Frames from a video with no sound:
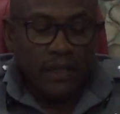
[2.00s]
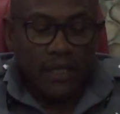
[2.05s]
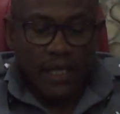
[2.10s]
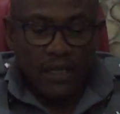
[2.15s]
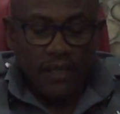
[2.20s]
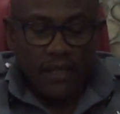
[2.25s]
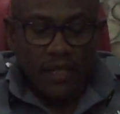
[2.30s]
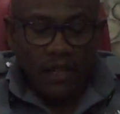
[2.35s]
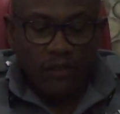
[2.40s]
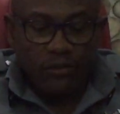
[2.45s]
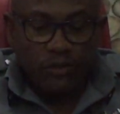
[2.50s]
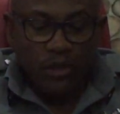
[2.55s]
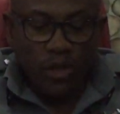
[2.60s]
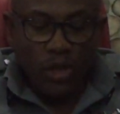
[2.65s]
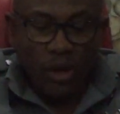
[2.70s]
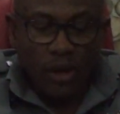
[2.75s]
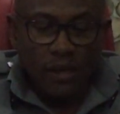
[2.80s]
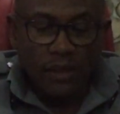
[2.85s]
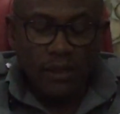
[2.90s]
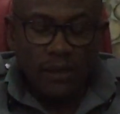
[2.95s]
Yes, I've
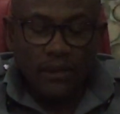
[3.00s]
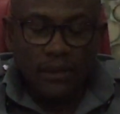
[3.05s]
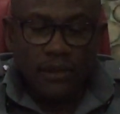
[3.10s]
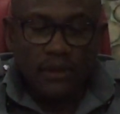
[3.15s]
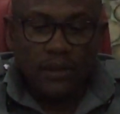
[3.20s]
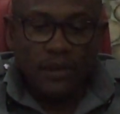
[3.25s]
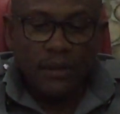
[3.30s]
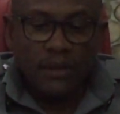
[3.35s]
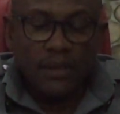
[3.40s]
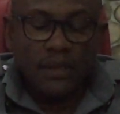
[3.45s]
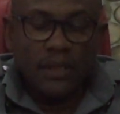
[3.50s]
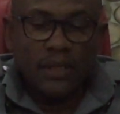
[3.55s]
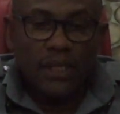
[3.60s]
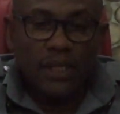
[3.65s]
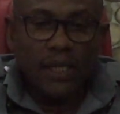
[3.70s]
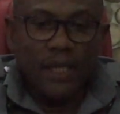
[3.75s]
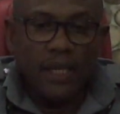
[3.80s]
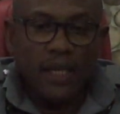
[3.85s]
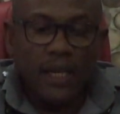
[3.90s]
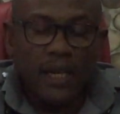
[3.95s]
done
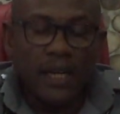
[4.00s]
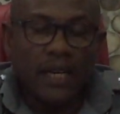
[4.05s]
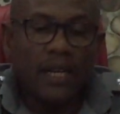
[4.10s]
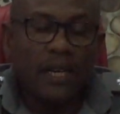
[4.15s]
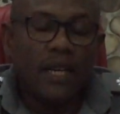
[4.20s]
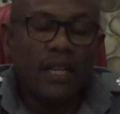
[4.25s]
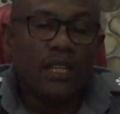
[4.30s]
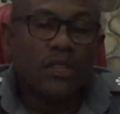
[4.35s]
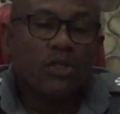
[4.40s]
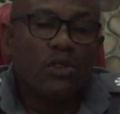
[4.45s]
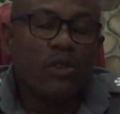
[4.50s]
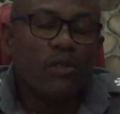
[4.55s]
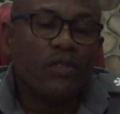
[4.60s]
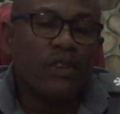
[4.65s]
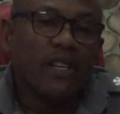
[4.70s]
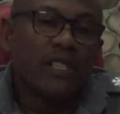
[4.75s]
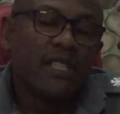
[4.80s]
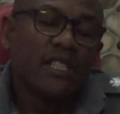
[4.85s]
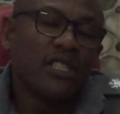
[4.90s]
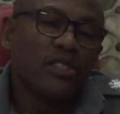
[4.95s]
greatly so
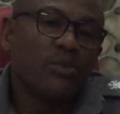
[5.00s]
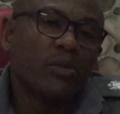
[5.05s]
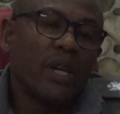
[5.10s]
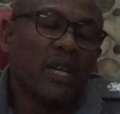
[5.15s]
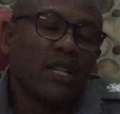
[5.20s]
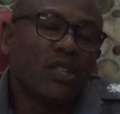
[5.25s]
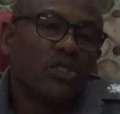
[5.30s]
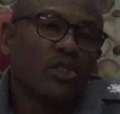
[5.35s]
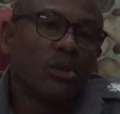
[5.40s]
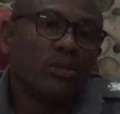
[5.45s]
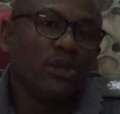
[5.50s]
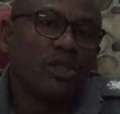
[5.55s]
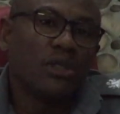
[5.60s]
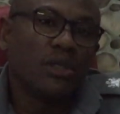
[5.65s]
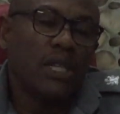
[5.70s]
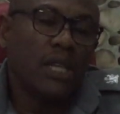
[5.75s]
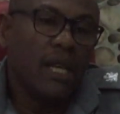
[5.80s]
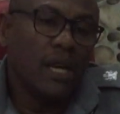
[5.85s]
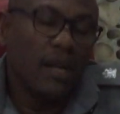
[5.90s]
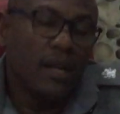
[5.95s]
far since my
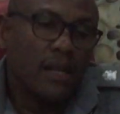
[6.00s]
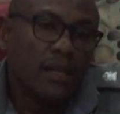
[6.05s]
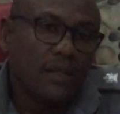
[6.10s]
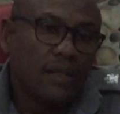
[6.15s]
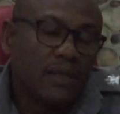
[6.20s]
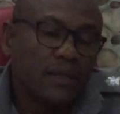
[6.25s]
resumption here.